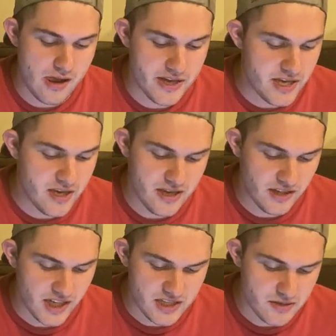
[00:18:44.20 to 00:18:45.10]
He
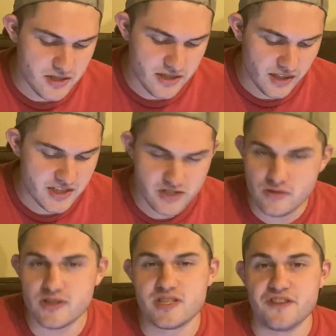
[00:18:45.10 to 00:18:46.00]
likes
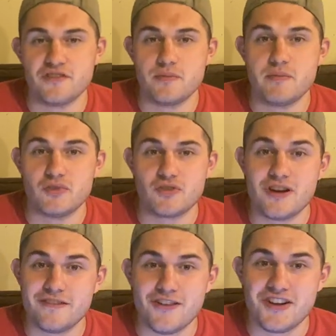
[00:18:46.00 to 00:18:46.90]
doing stuff with people trying
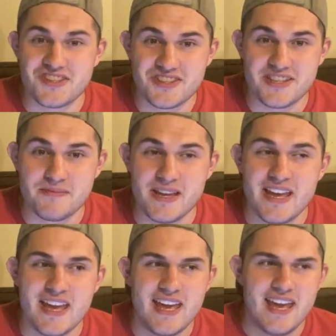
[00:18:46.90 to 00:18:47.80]
to fall asleep,
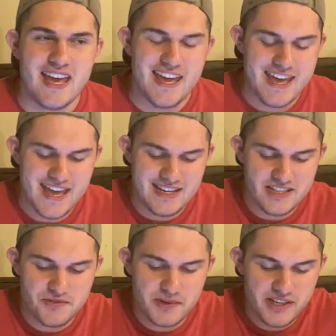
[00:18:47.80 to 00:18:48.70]
and
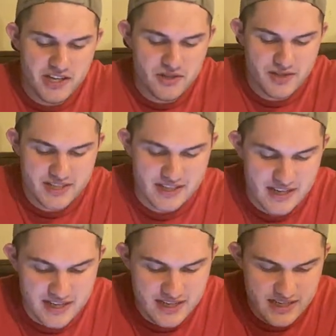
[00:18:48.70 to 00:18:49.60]
it's really interesting
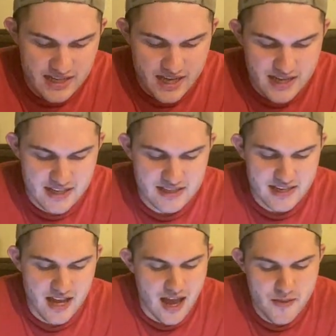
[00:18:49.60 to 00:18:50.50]
that because
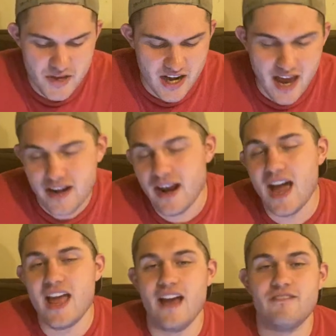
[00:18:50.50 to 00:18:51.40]
I mean
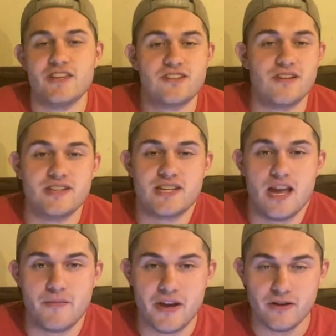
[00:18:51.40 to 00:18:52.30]
I have this all the
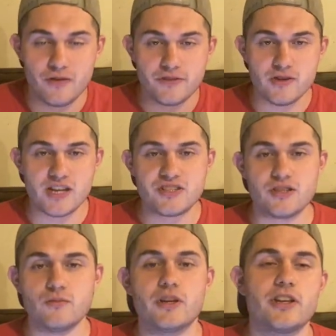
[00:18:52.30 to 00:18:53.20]
time. I don't know if you guys
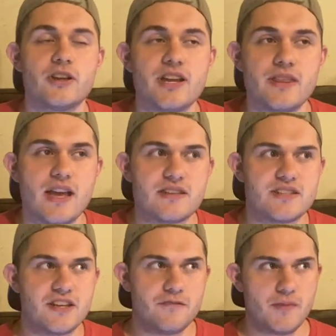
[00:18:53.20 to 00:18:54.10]
do, where you're in that
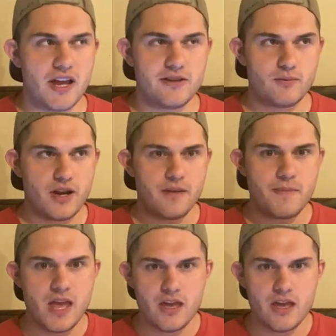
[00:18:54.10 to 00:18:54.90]
state of mind where